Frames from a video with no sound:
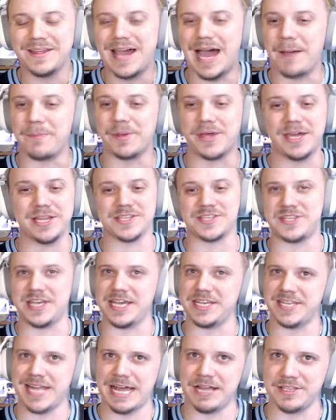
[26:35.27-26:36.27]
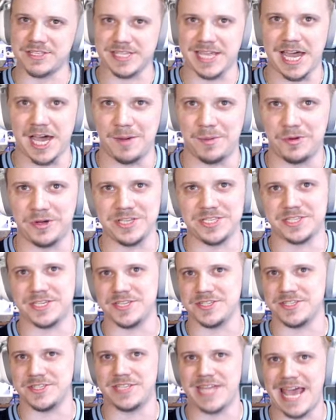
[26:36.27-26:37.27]
I'm going to say Dallas Cowboys
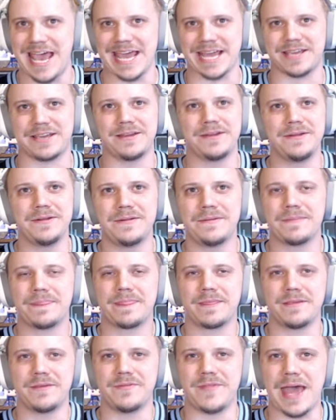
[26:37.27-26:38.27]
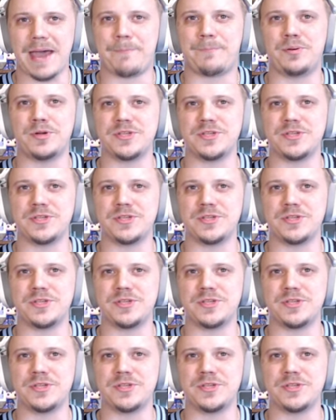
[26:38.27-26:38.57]
because Dak that